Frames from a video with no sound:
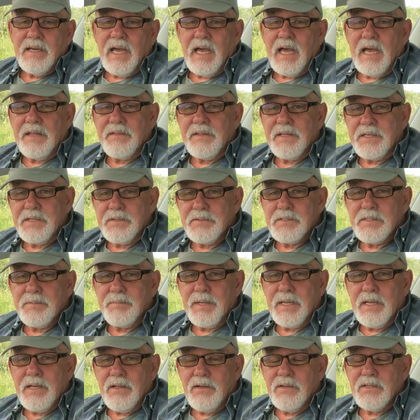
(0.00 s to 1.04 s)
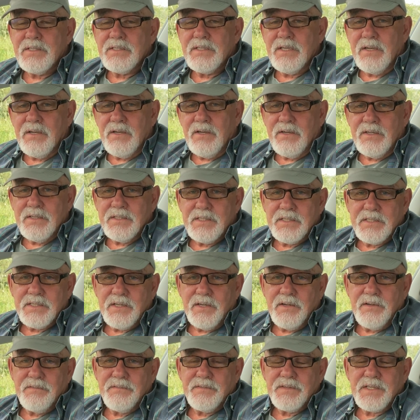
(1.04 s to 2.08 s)
and there used to be lots and lots
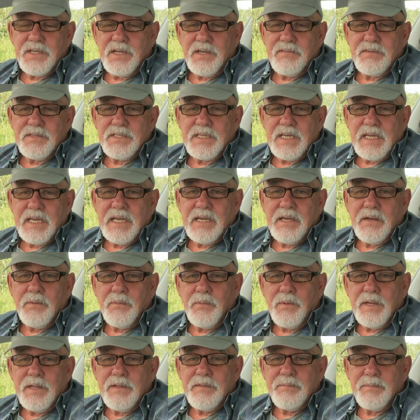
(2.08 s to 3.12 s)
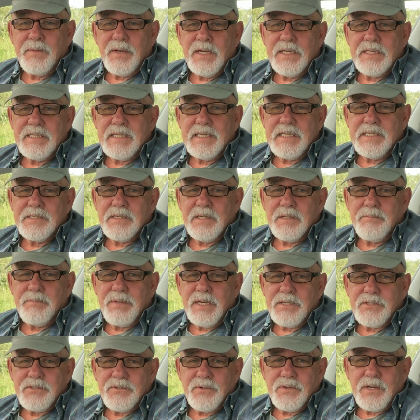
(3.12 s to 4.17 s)
of servicing with my diesel and
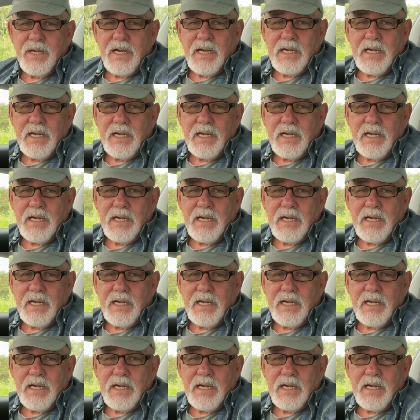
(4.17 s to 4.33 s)
petrol cars.